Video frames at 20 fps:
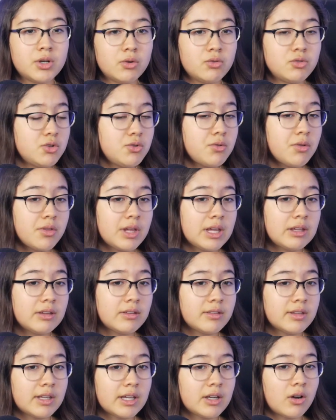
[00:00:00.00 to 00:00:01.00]
do
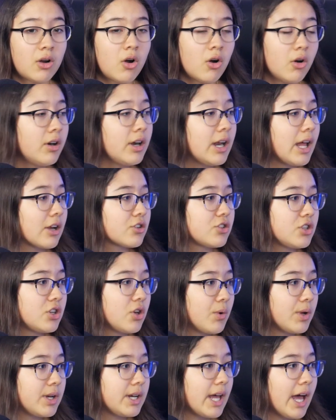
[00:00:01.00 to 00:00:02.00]
things that aren't actually
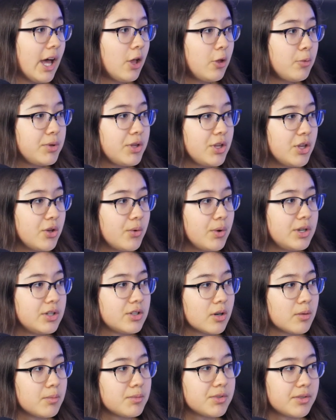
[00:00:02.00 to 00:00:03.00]
going to help you in
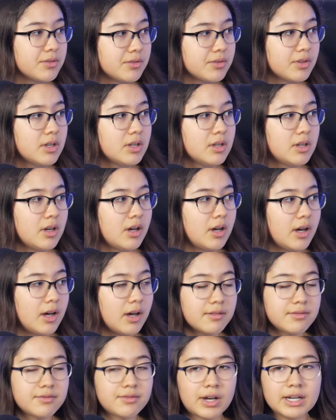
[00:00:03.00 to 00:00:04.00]
terms of
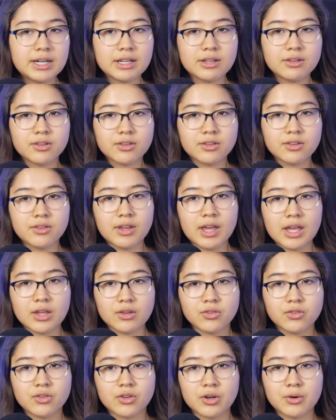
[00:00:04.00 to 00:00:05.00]
finding
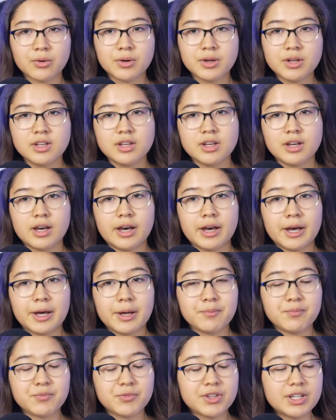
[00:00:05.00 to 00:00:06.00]
success. So
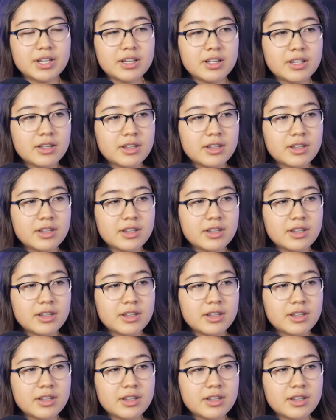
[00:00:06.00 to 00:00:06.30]
the